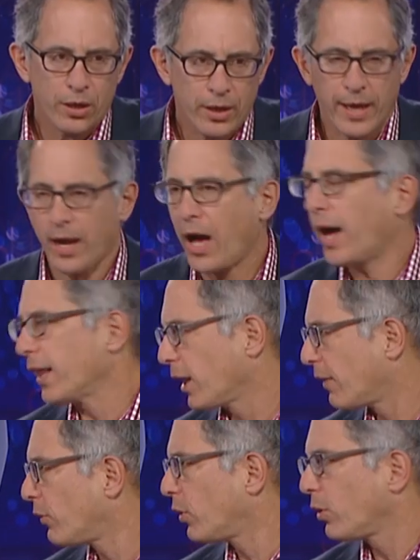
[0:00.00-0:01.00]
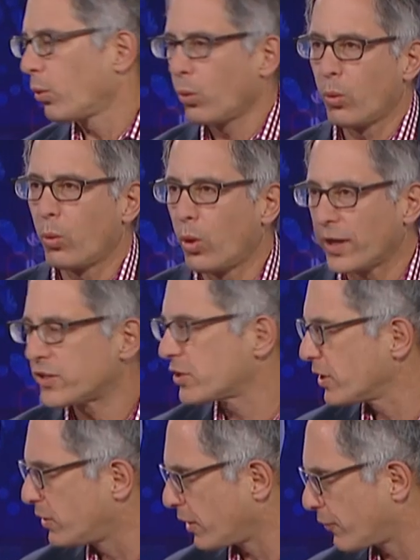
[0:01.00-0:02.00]
At a high level, what's
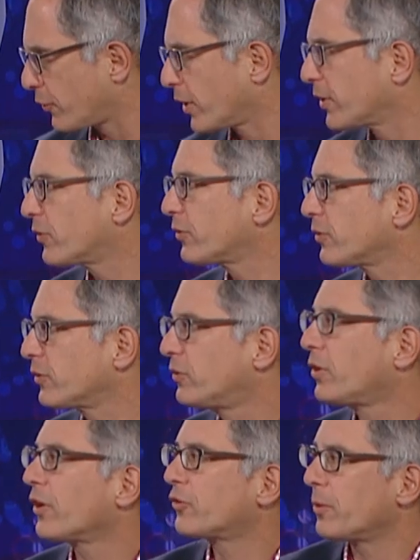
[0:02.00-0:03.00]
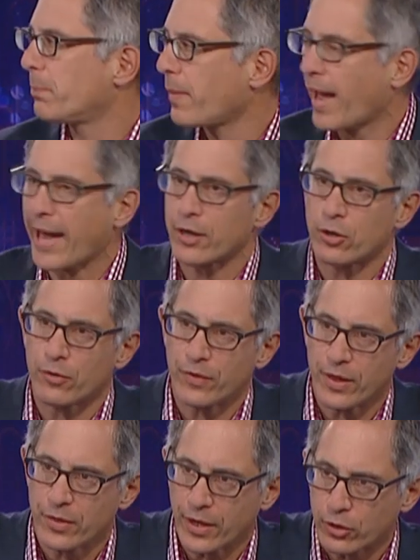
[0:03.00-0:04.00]
the difference? Does it matter
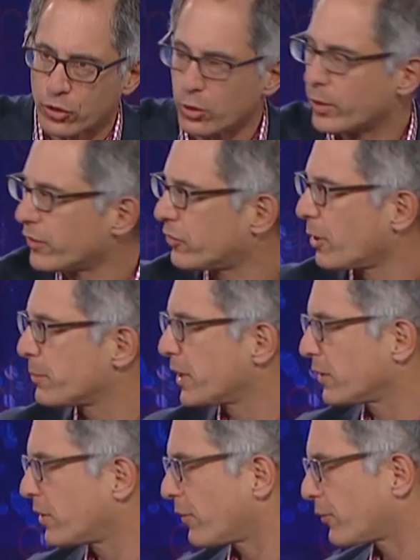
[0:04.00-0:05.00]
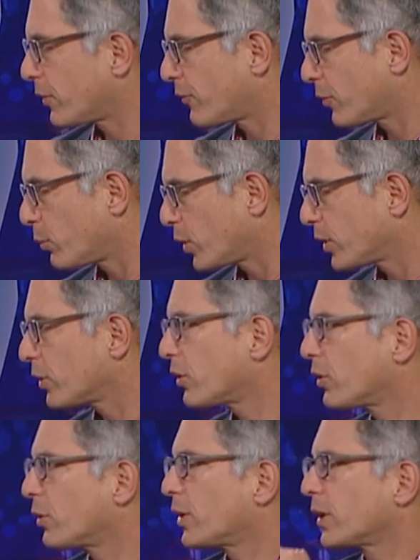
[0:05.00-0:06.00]
that they're doing something different from what you're
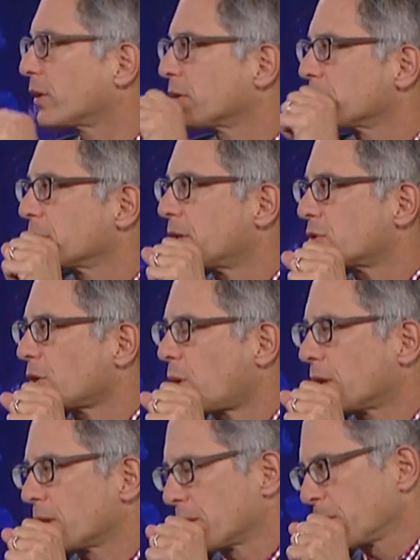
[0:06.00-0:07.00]
doing, and so on?